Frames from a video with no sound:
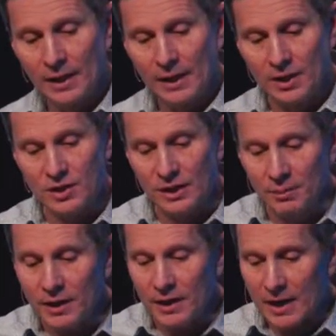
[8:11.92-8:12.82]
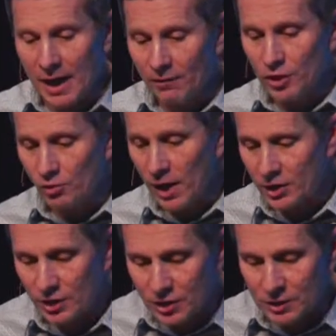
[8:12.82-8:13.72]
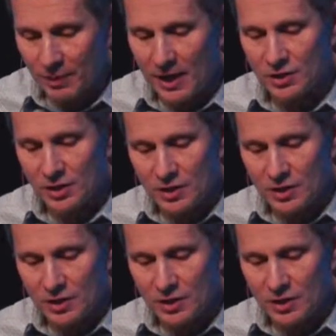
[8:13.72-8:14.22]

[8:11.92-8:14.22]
It is limited in every direction, space and